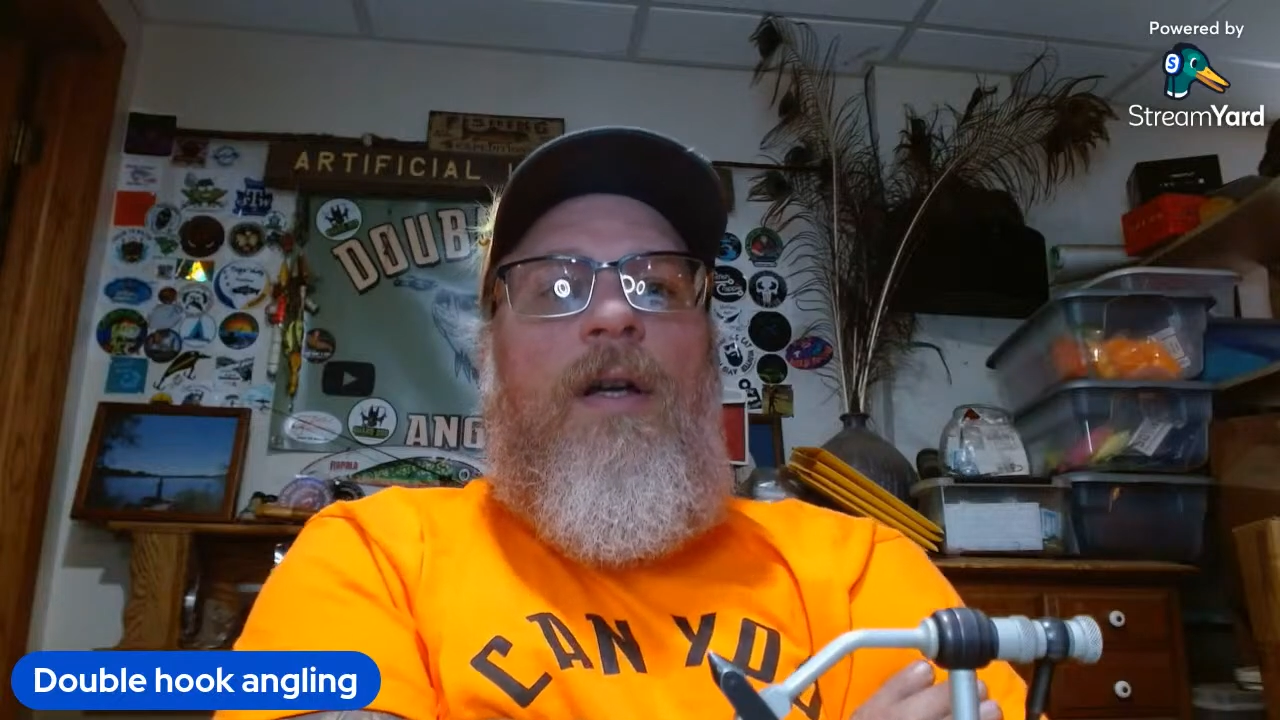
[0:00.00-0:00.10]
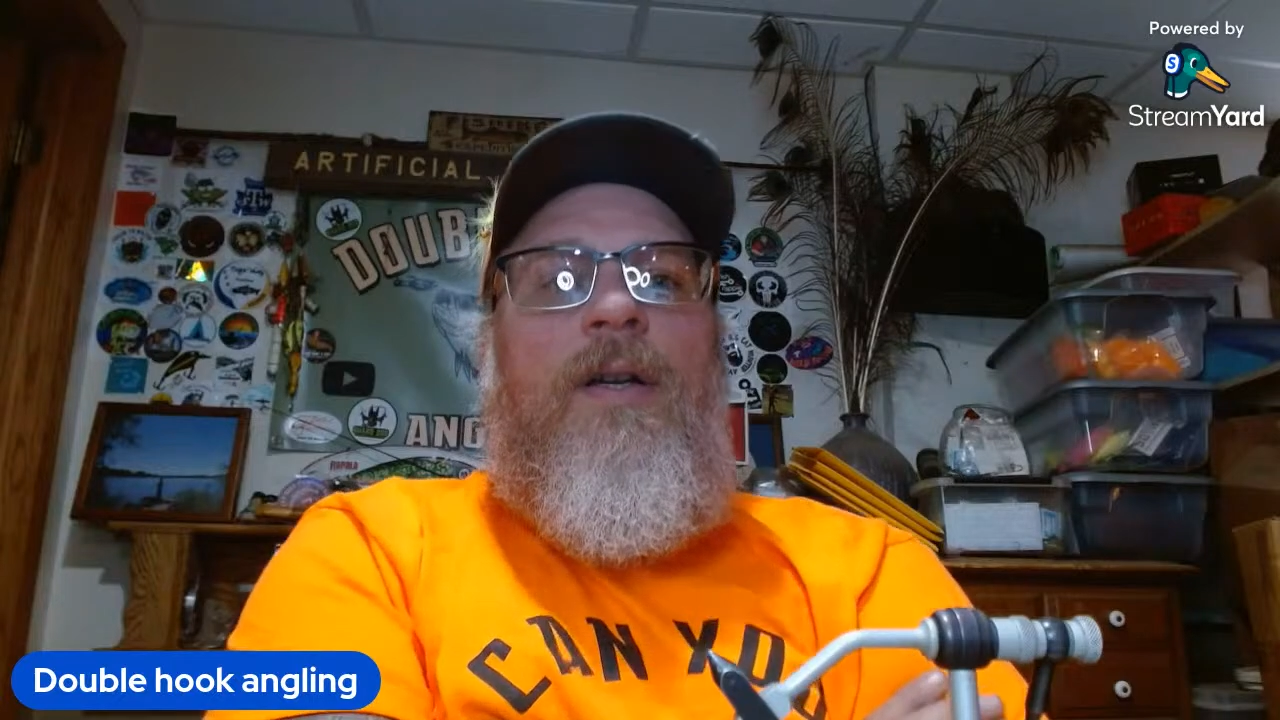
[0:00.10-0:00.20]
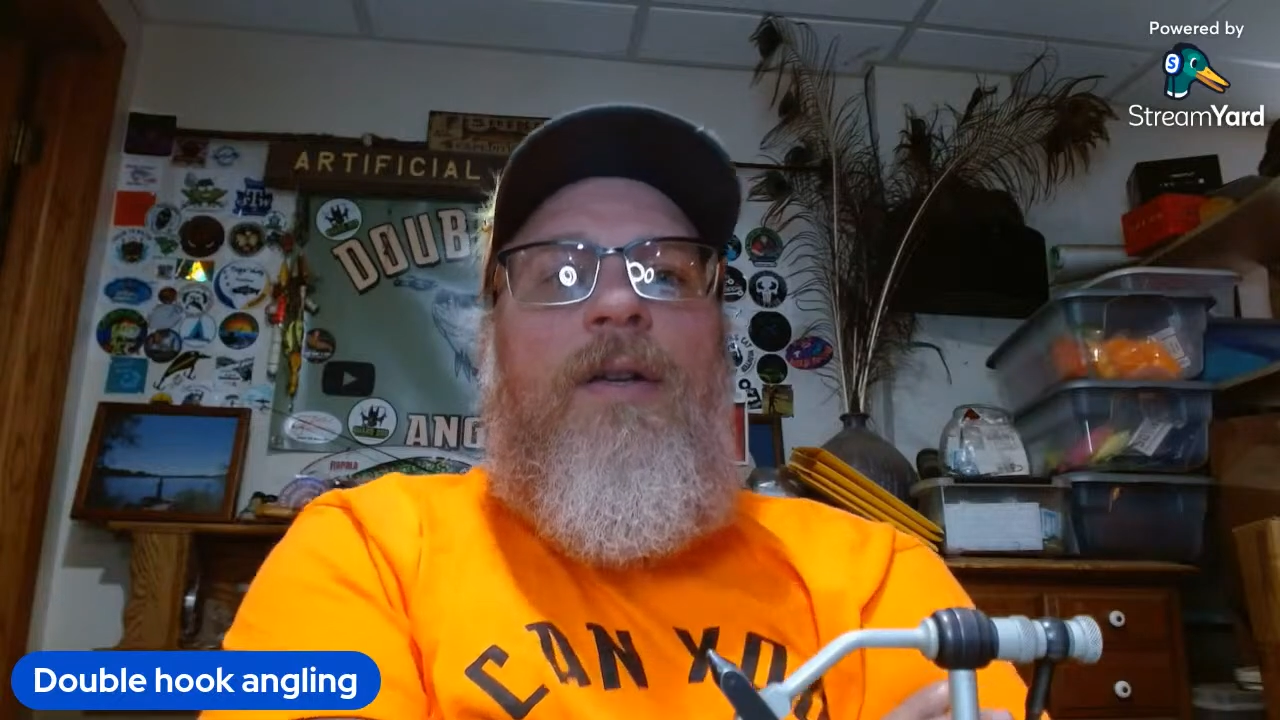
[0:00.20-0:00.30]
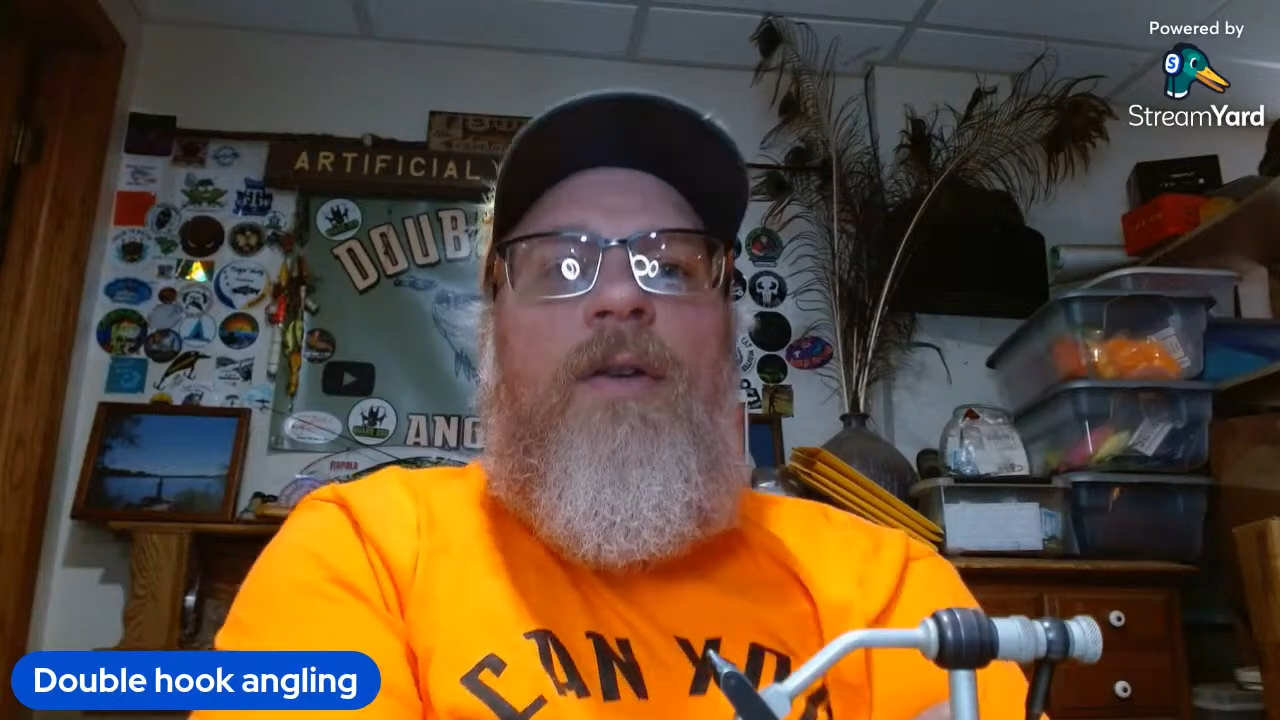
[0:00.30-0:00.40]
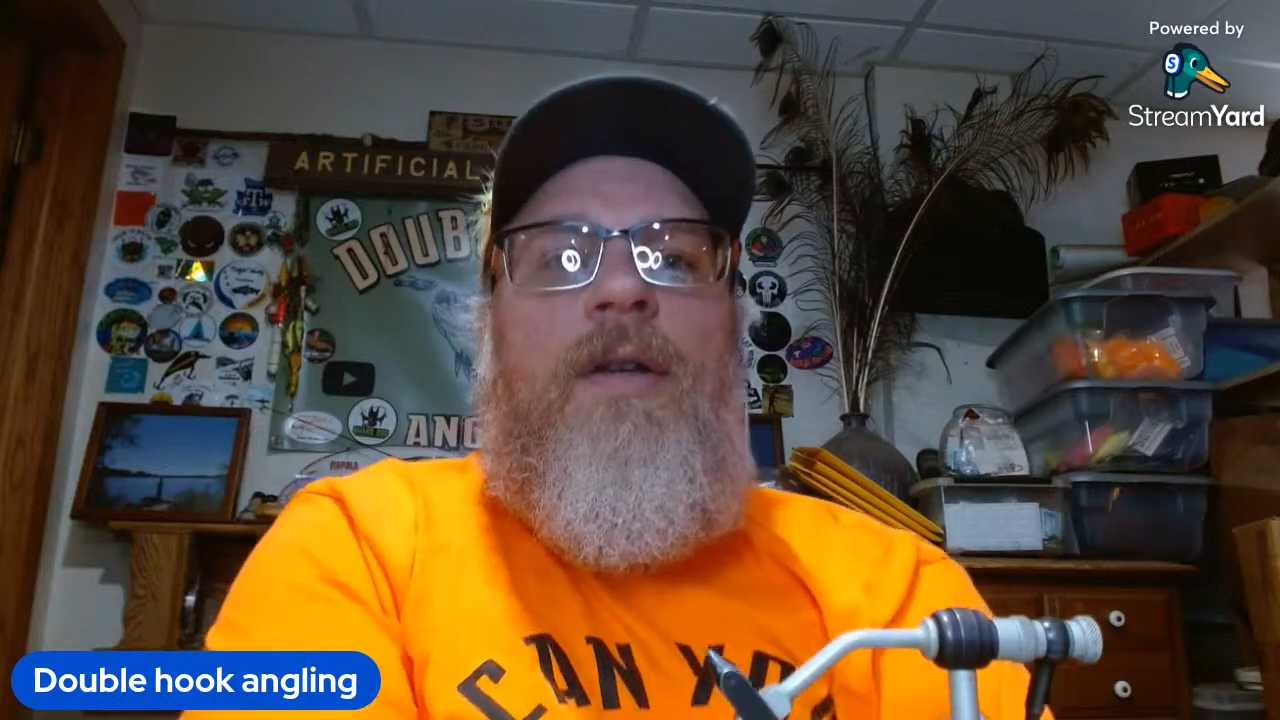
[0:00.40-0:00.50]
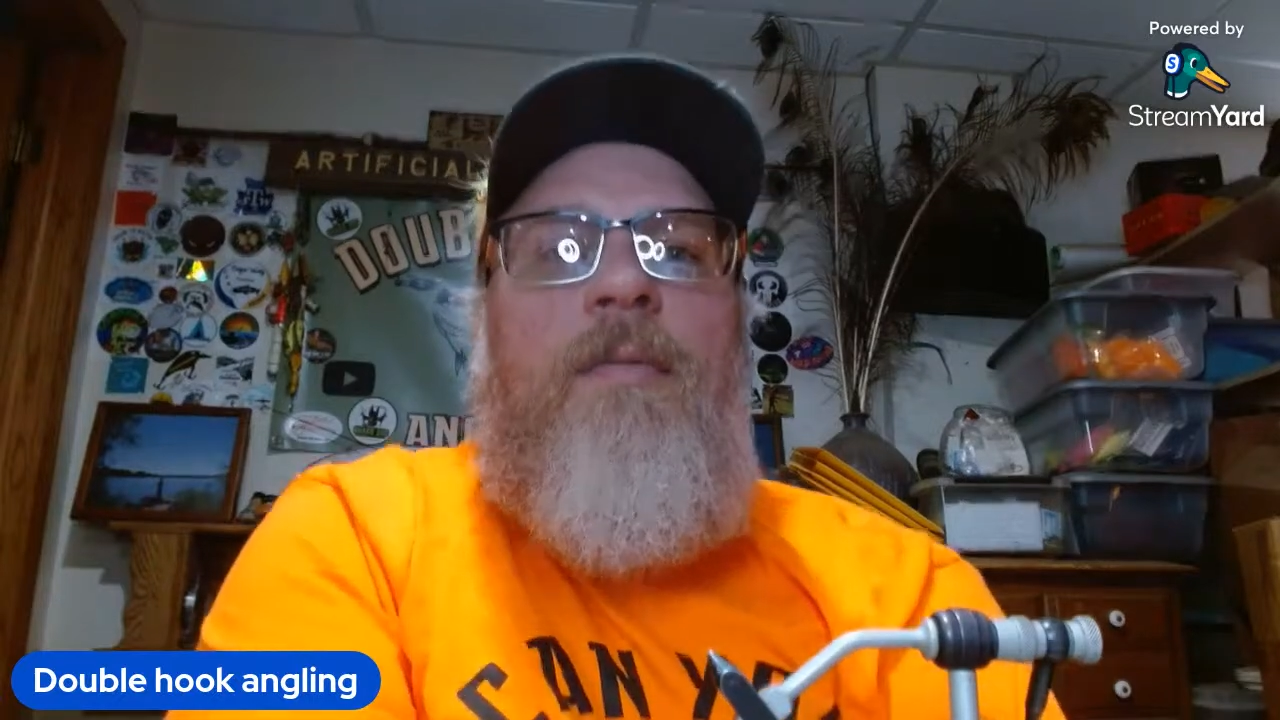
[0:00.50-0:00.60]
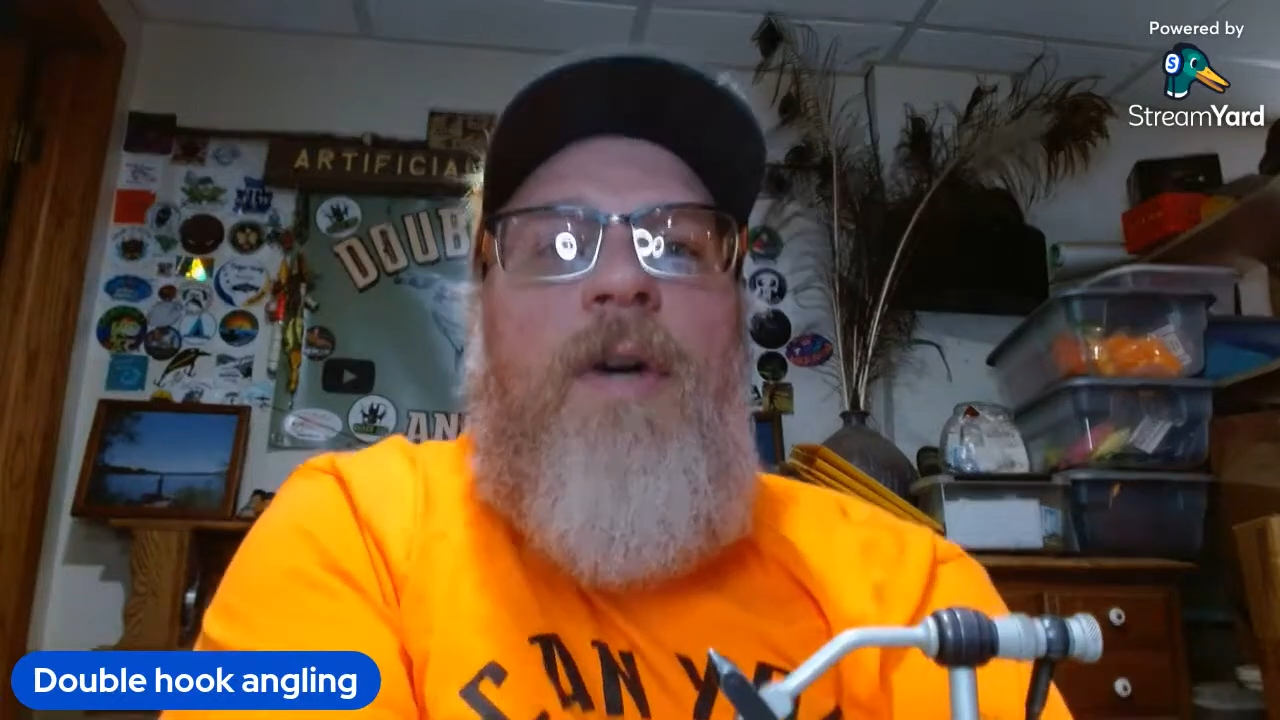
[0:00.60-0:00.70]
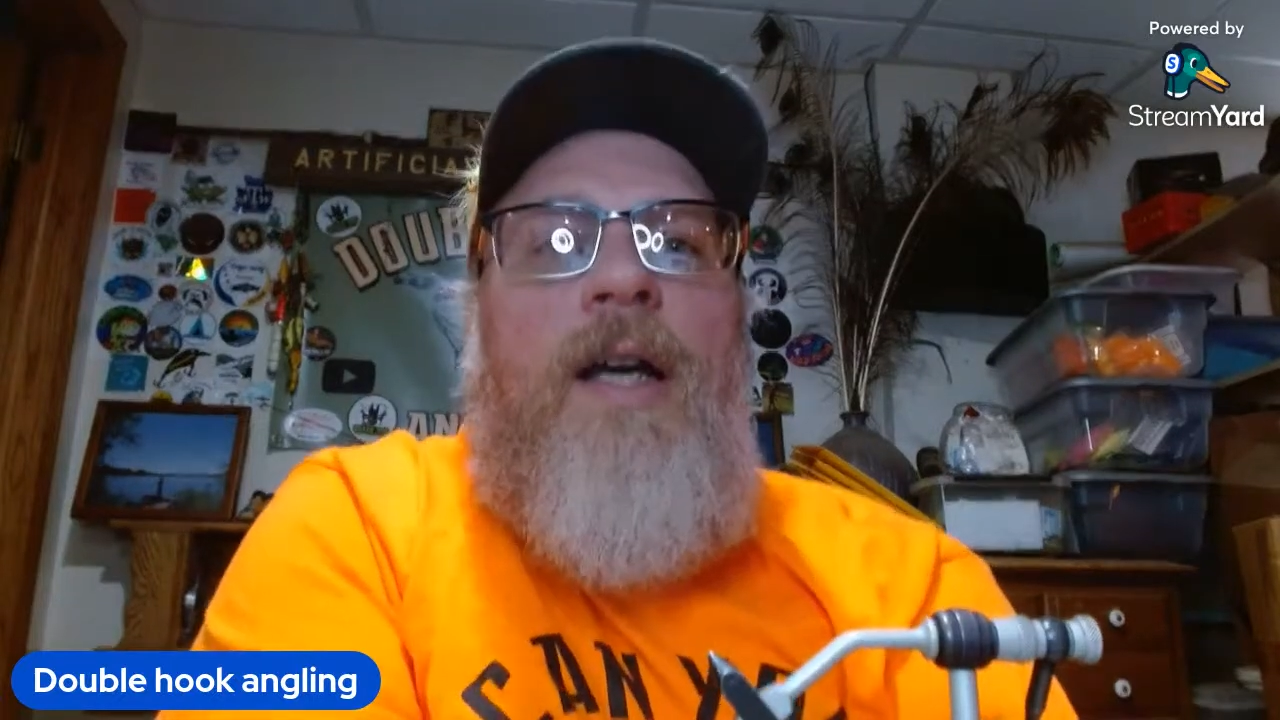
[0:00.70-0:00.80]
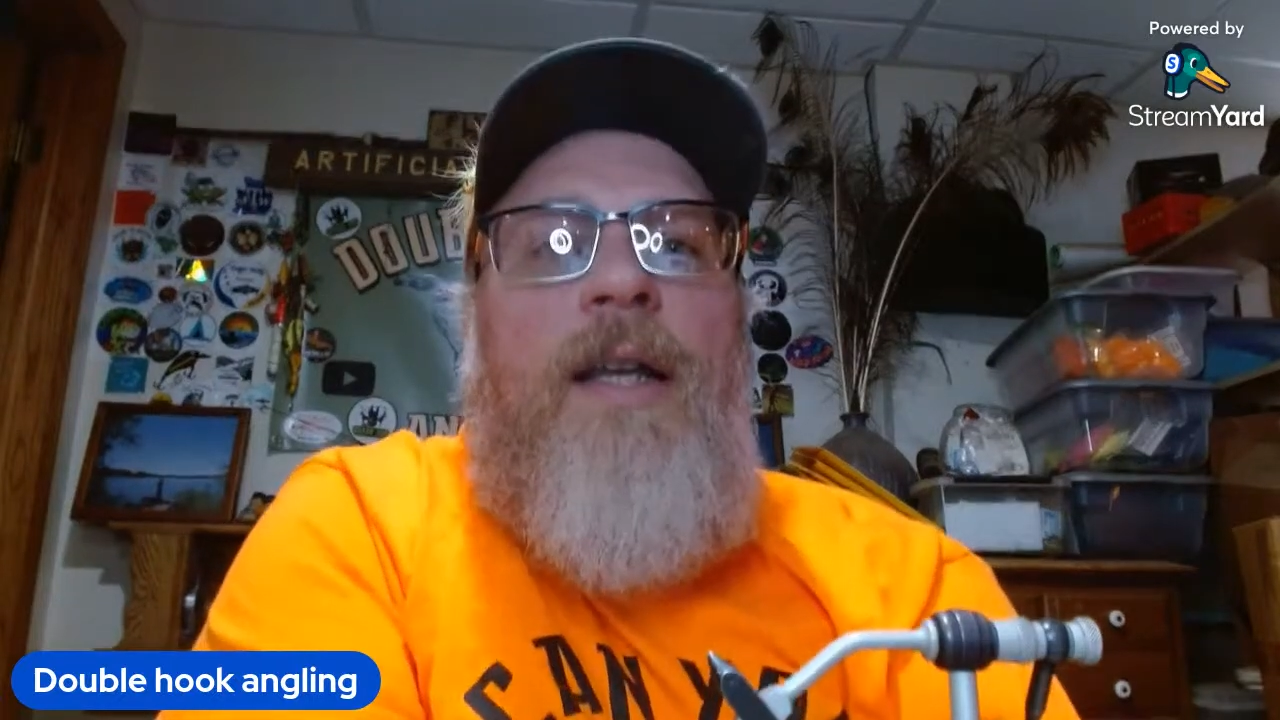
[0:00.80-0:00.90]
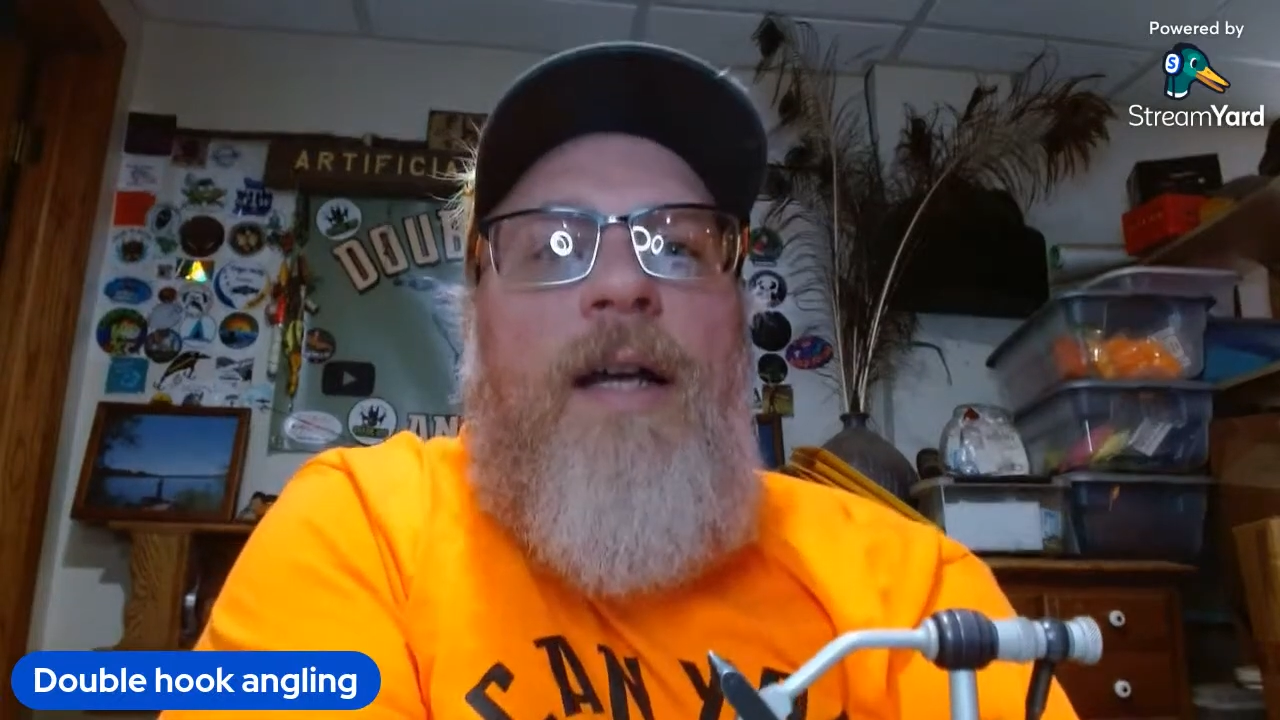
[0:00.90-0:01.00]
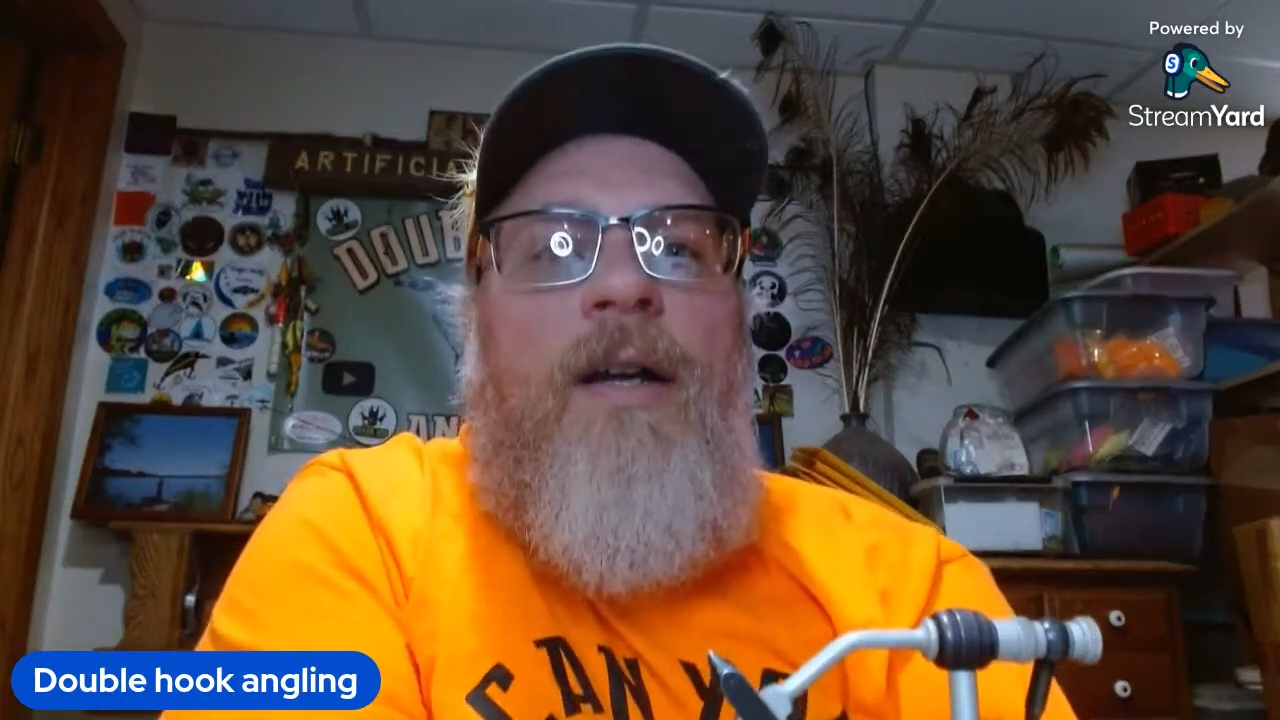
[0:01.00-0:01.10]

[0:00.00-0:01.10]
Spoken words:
you can buy that